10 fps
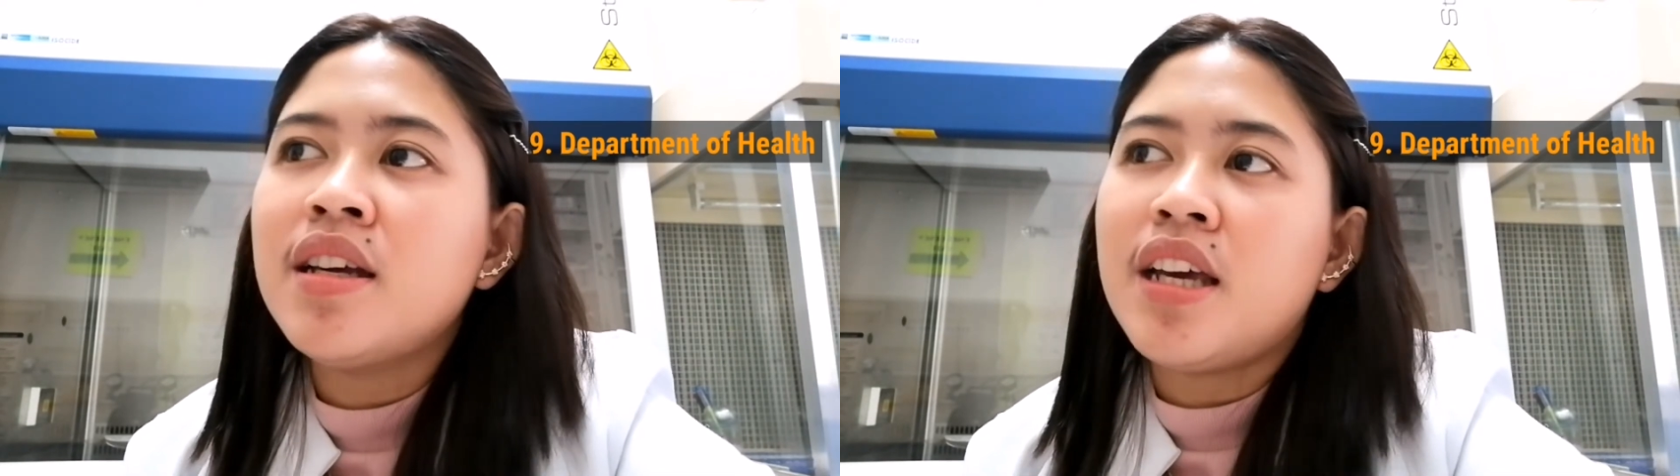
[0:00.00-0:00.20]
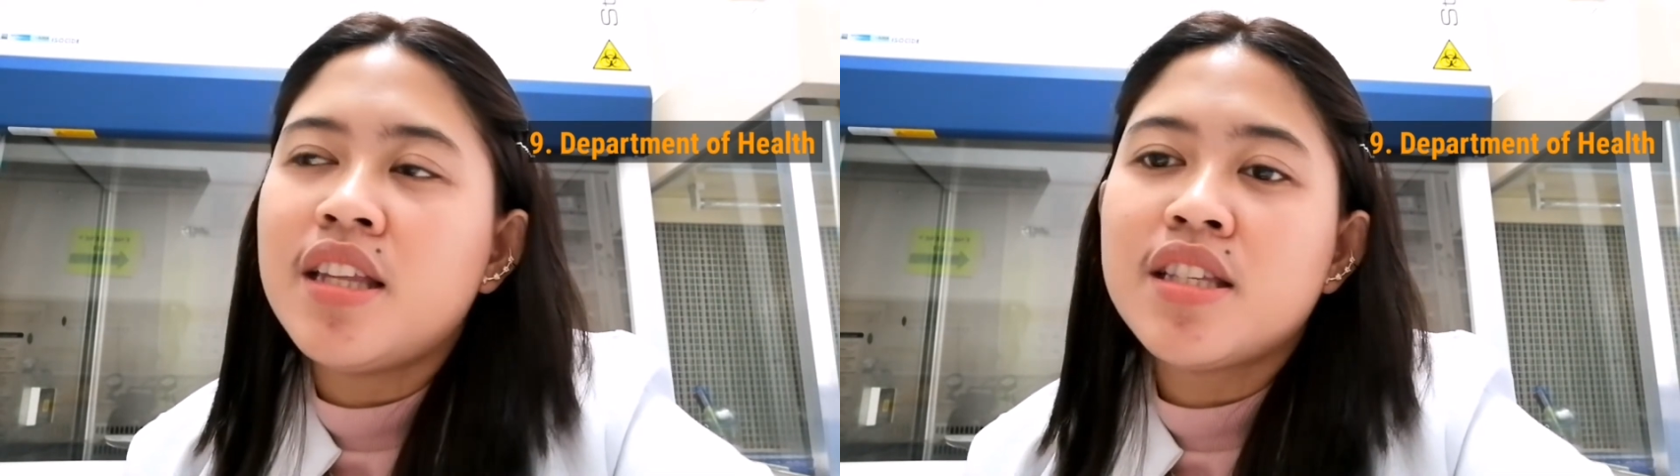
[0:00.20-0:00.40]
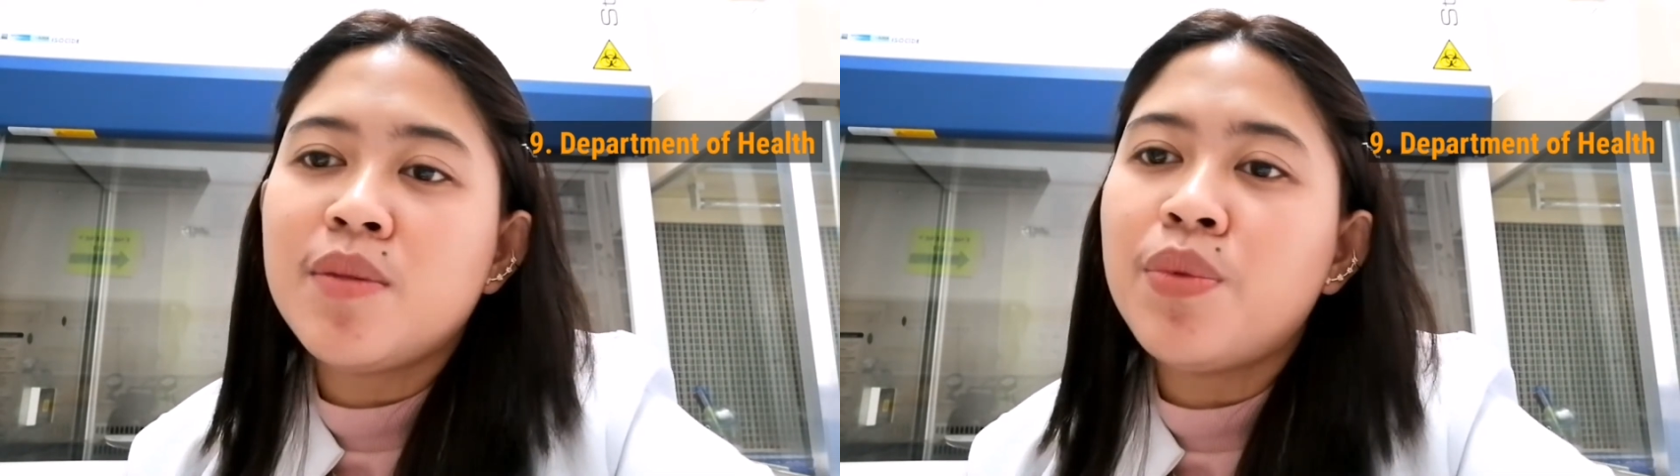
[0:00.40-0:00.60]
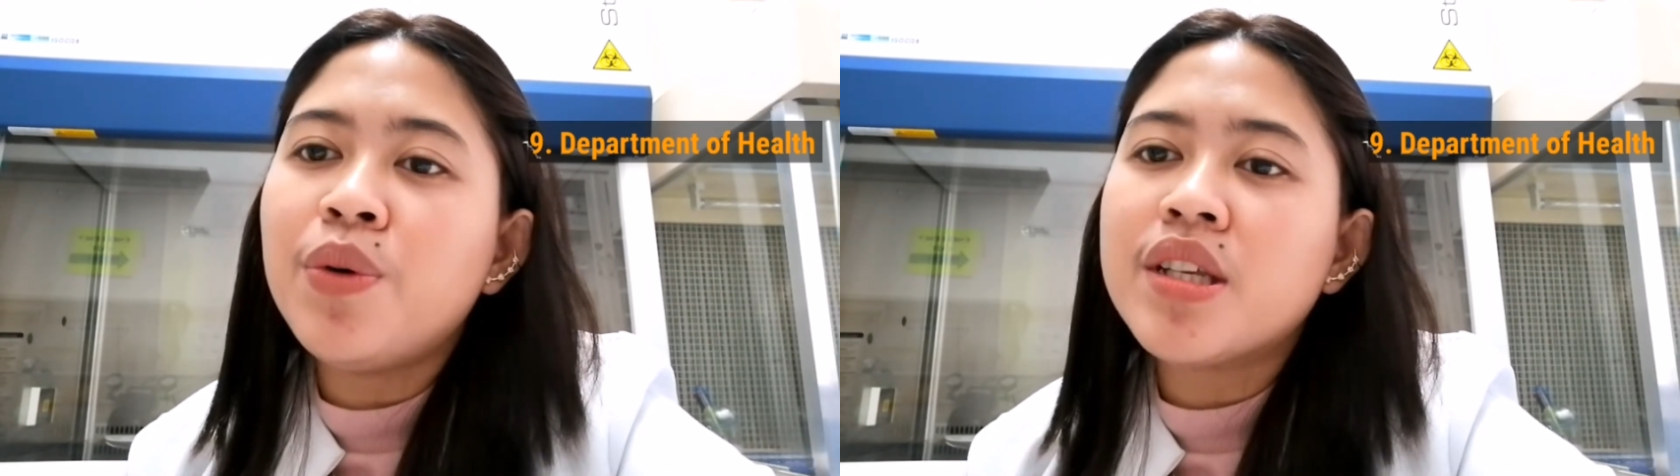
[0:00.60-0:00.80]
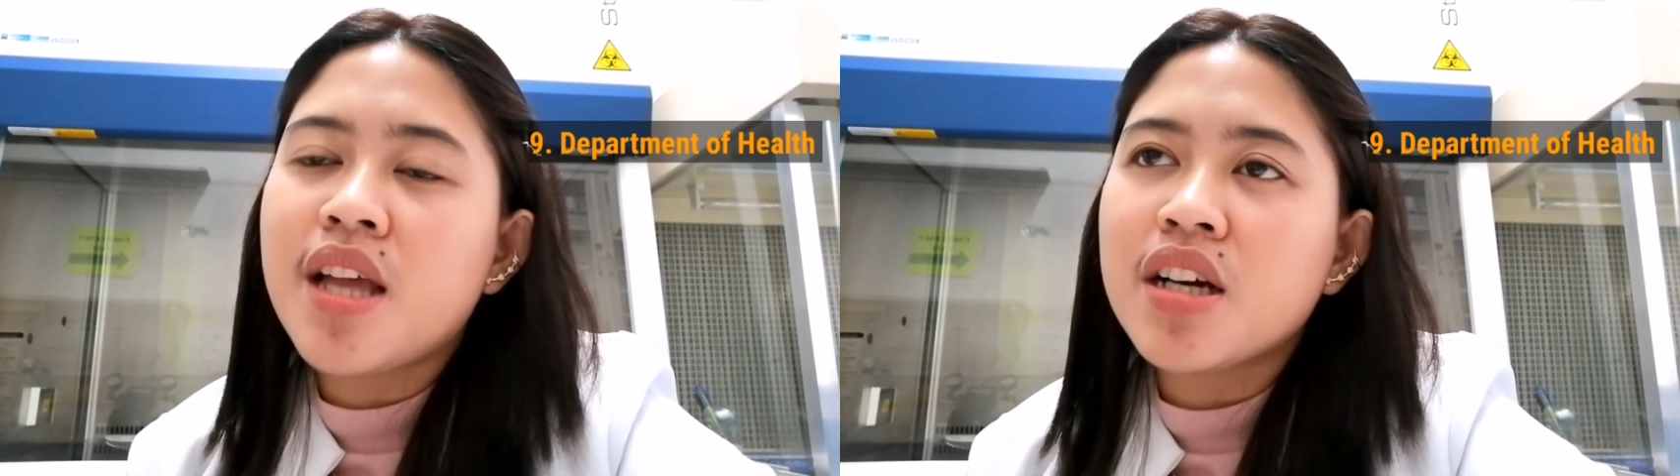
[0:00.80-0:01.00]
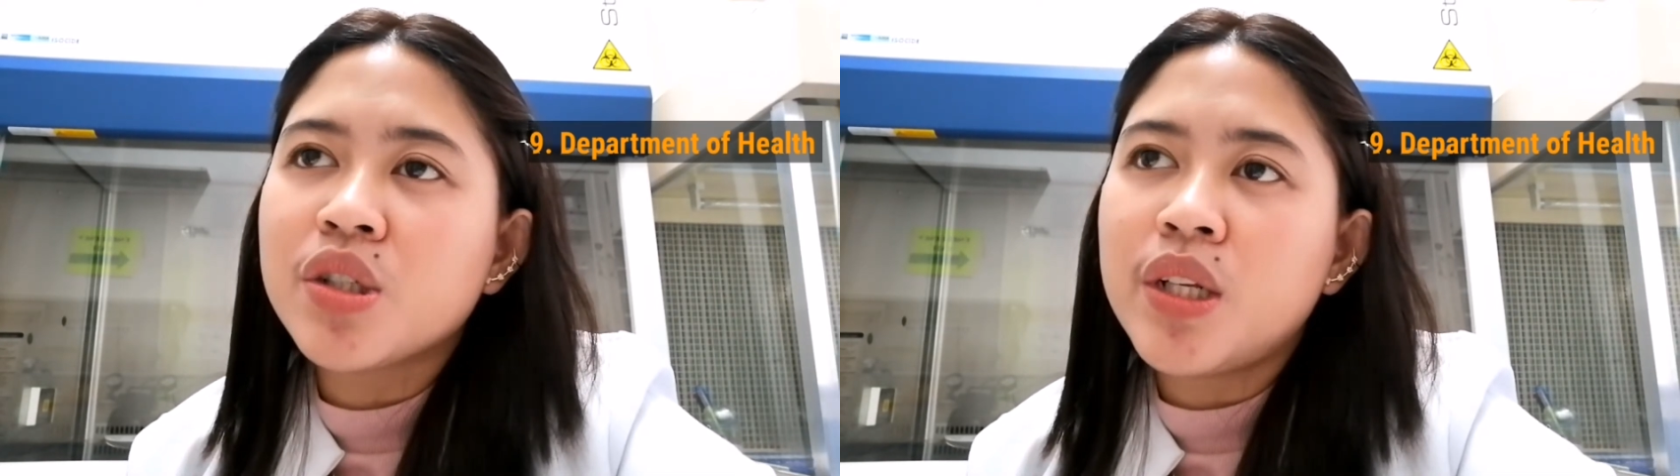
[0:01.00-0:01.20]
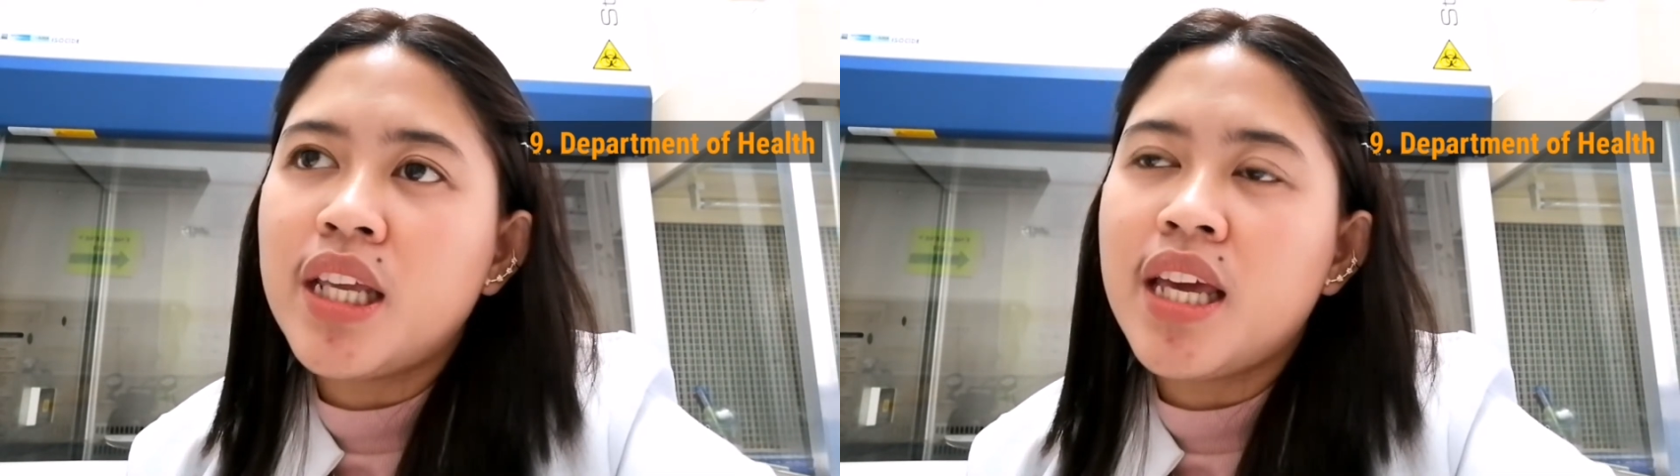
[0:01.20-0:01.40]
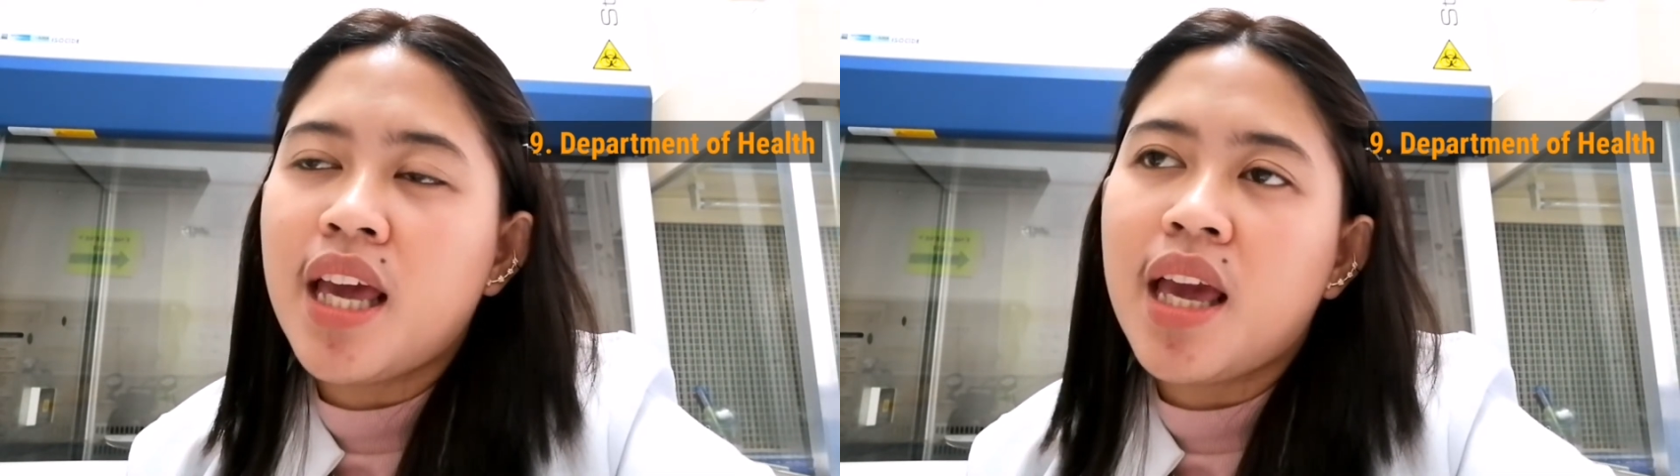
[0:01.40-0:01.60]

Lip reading: in Cebu is actually